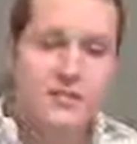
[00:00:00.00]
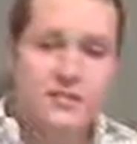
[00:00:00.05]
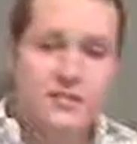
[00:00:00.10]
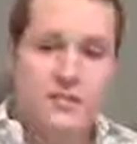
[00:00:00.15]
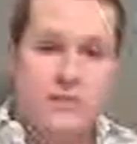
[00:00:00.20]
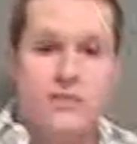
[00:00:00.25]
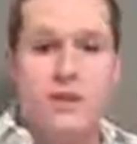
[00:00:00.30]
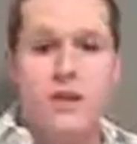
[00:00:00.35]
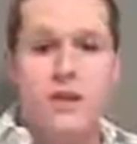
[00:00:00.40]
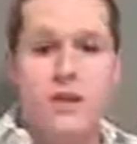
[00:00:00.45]

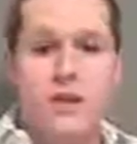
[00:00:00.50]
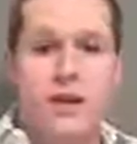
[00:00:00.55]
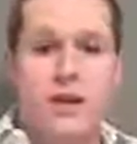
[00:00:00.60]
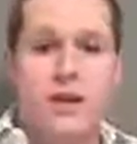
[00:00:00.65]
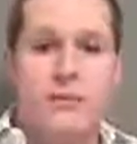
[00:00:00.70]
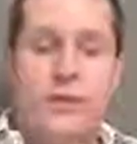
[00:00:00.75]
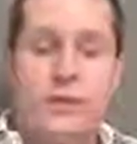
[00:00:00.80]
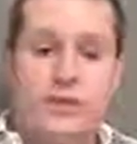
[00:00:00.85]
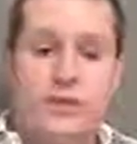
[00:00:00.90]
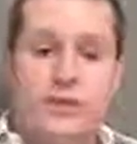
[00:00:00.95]
to view
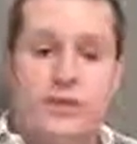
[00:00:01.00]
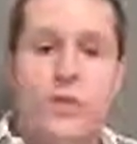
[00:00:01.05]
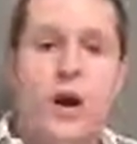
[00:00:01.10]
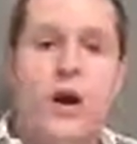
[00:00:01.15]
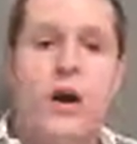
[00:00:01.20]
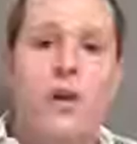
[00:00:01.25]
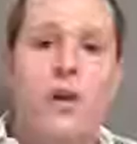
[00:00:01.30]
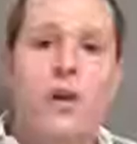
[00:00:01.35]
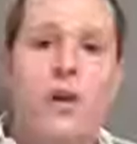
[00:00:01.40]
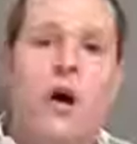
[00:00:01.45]
them as
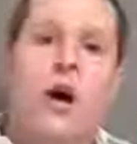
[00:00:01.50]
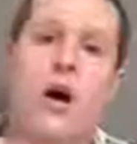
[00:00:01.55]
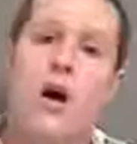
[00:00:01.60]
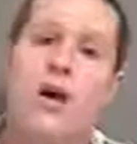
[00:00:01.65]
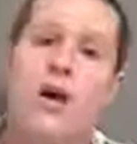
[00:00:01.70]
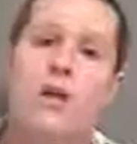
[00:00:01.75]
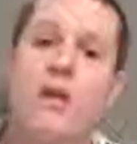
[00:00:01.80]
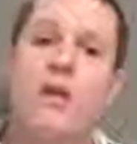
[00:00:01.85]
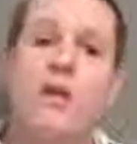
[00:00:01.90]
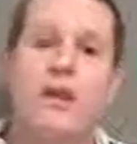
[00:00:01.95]
well,
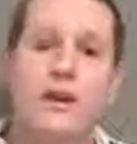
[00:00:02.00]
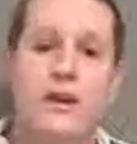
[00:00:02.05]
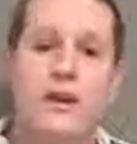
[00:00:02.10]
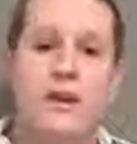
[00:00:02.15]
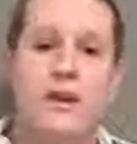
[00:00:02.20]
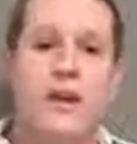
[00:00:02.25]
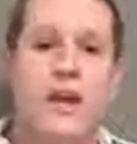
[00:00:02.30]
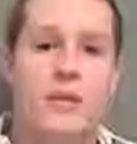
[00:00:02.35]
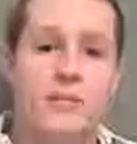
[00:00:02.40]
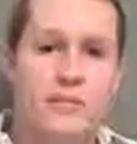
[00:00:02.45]
all in
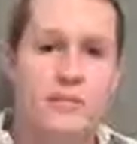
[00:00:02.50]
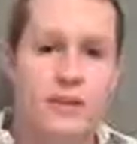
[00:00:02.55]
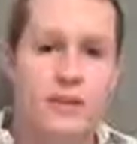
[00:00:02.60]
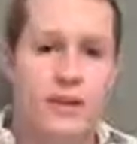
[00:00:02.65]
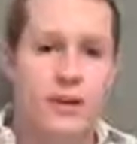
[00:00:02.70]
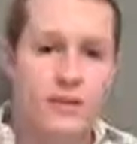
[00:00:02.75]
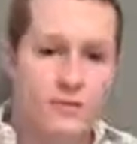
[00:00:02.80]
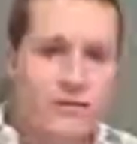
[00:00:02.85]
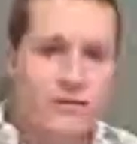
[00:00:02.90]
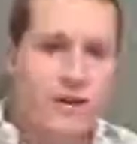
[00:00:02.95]
the name of
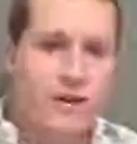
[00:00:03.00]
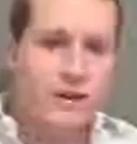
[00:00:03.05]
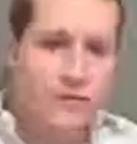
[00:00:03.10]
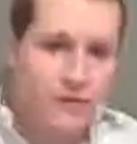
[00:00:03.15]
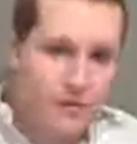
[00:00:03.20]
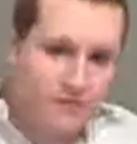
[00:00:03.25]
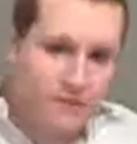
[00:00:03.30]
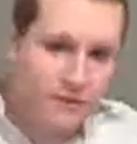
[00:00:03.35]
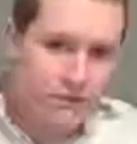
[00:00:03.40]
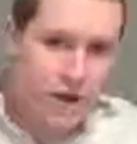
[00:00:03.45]
getting
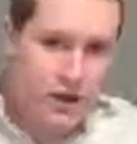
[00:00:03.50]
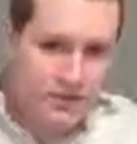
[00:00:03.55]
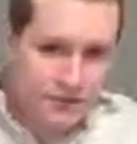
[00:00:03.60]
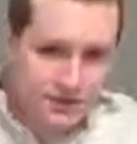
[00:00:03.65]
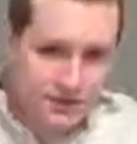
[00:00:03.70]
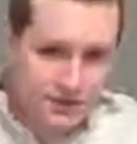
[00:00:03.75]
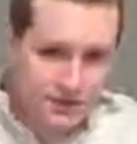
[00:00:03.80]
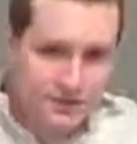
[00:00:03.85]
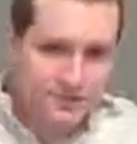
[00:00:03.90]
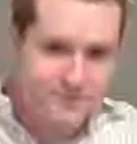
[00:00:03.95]
federal
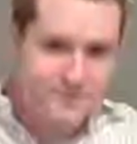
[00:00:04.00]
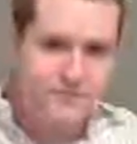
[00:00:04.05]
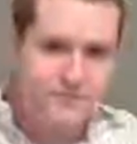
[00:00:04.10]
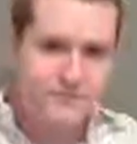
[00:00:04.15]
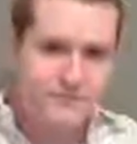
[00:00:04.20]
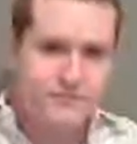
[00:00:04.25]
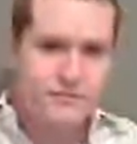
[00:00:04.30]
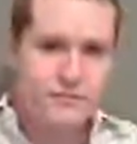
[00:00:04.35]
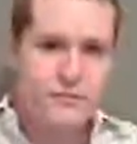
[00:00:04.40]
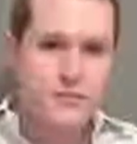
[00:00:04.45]
funds.
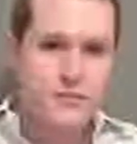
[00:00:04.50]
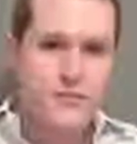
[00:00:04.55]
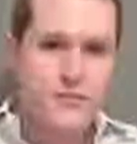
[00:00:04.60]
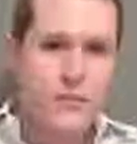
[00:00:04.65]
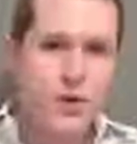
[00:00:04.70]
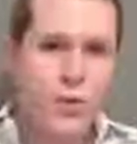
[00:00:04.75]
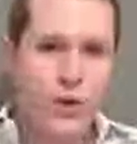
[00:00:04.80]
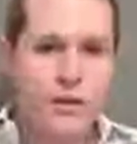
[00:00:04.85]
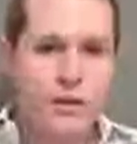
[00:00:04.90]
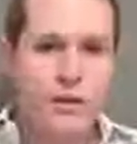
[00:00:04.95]

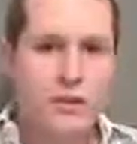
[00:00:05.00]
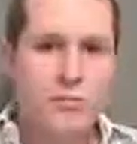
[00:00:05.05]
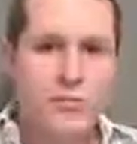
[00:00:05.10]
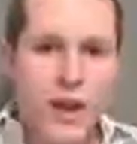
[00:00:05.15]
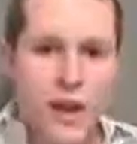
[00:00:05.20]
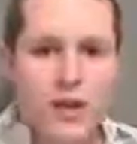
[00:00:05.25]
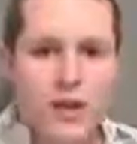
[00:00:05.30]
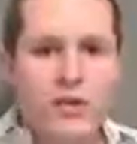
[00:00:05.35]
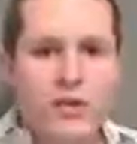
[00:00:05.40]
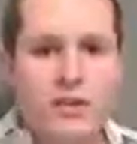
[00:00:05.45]
When the
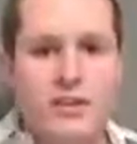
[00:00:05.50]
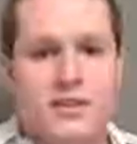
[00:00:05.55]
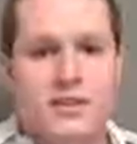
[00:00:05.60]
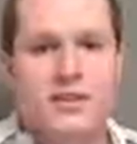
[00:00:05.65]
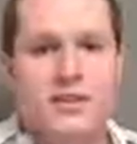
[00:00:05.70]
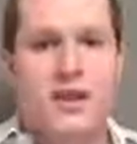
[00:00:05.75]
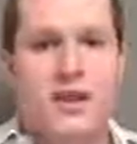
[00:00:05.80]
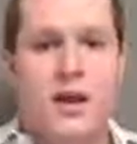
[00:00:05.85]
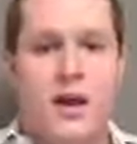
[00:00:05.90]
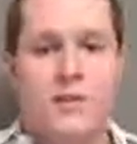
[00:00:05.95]

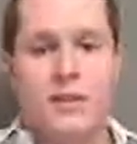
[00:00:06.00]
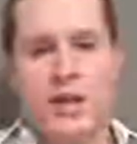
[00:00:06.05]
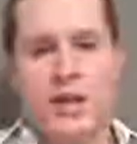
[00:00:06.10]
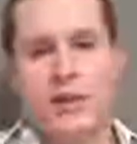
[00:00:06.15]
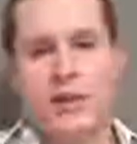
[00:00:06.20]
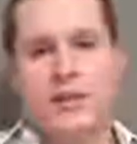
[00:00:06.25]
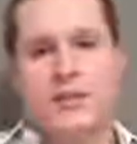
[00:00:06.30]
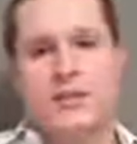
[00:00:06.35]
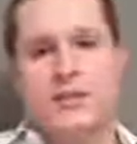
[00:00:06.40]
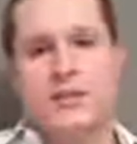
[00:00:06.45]
parents
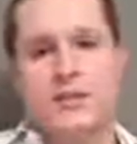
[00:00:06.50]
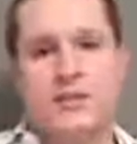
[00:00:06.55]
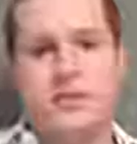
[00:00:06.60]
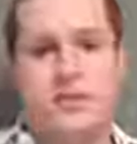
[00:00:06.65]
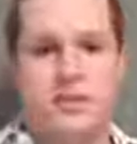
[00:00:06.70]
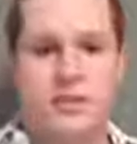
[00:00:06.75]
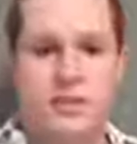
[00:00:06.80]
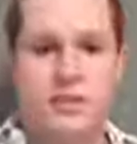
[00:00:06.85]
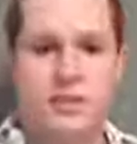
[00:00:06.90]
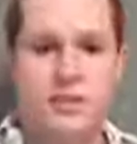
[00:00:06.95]
make these
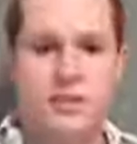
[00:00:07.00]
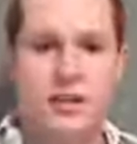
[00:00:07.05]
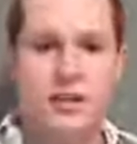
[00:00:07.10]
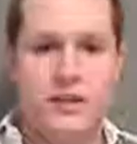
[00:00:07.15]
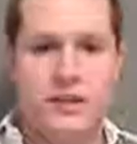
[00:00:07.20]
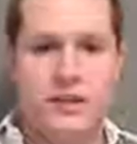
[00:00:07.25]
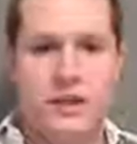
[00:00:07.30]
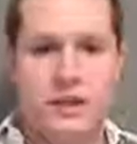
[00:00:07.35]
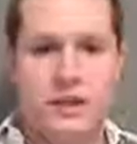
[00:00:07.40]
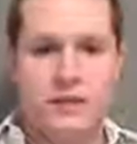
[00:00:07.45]
decisions
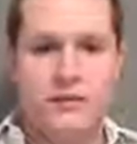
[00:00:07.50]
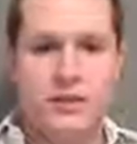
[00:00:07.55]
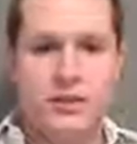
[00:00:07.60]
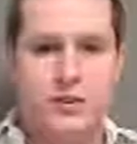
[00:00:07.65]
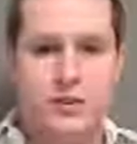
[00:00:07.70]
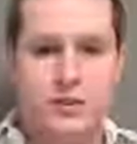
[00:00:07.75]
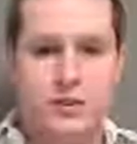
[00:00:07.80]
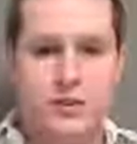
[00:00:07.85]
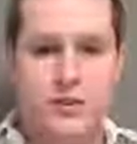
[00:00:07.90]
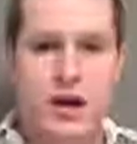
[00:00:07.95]
in the
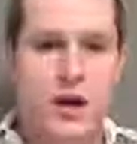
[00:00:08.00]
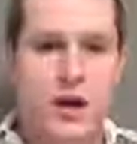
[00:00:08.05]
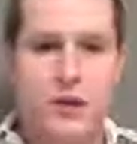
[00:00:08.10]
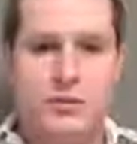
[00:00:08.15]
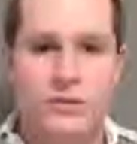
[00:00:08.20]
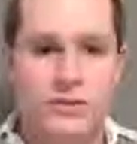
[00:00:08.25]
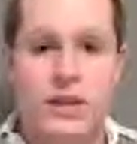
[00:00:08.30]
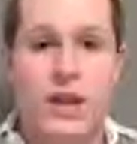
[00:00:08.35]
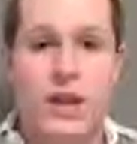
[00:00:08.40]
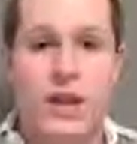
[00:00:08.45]
individual
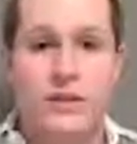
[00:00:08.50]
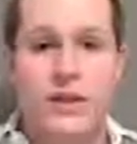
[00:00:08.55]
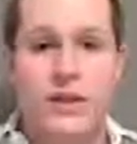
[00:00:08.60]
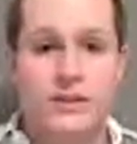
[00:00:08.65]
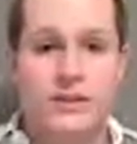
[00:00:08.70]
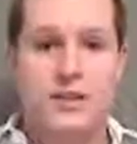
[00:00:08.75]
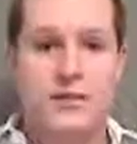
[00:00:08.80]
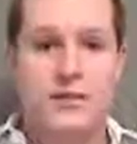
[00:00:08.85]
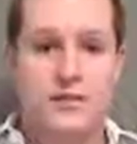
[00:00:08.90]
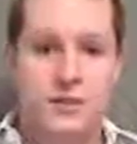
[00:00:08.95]
towns,
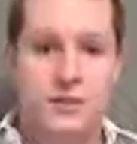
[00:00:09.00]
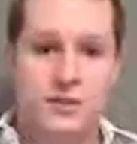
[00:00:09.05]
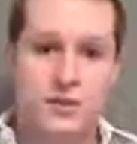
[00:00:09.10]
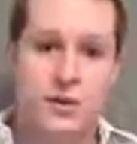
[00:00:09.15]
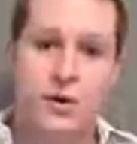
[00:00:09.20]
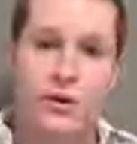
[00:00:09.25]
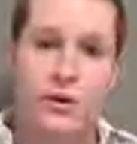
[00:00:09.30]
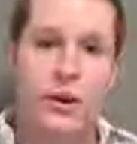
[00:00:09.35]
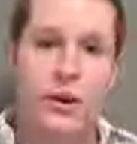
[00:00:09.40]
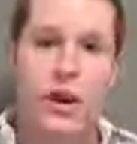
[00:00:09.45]
that's a different
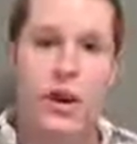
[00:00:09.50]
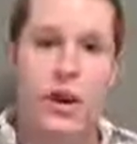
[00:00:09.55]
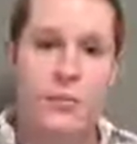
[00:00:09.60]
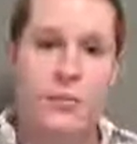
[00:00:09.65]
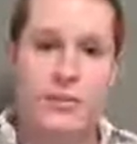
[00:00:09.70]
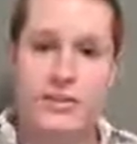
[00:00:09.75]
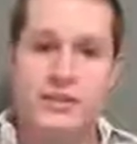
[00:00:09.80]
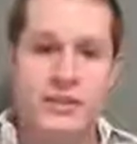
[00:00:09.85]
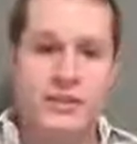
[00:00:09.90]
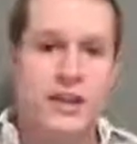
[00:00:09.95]
story.
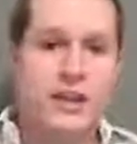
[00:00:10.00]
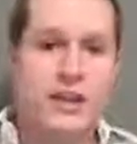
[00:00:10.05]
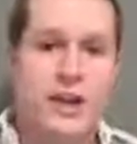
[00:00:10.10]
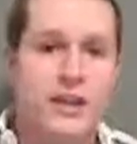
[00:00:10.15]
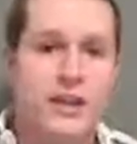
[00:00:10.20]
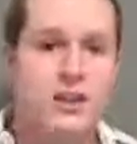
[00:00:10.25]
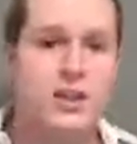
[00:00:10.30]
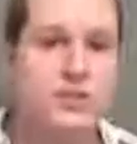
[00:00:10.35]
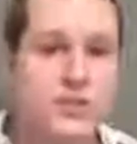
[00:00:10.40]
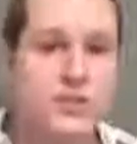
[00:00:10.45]
Because the
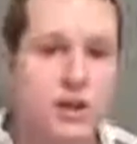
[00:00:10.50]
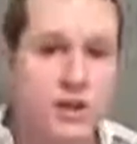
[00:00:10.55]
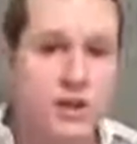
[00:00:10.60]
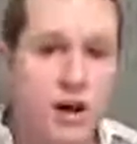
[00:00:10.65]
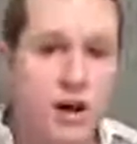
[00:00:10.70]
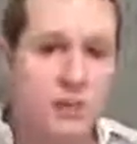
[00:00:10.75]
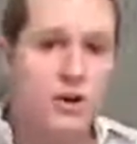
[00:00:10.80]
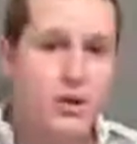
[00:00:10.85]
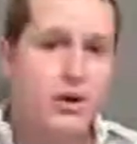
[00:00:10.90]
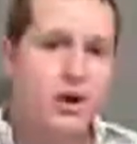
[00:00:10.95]
kid ain't just a
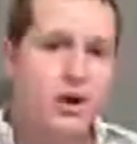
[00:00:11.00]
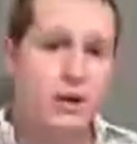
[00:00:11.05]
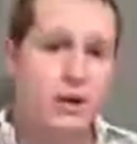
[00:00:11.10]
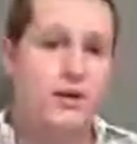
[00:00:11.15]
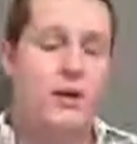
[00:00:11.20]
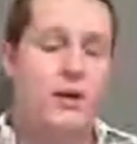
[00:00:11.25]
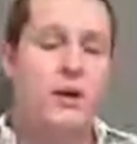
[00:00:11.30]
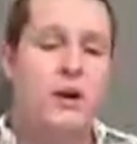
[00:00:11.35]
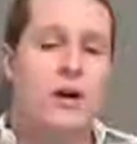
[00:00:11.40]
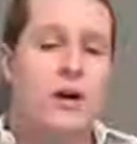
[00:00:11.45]
number,
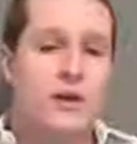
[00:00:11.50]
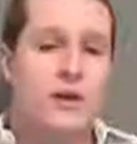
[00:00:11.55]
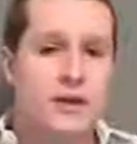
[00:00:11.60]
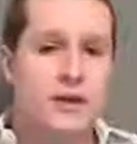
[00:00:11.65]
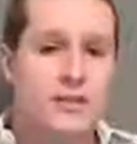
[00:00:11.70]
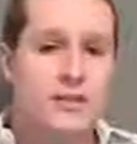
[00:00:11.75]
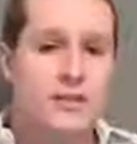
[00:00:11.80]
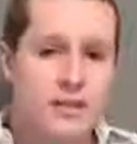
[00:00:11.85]
okay,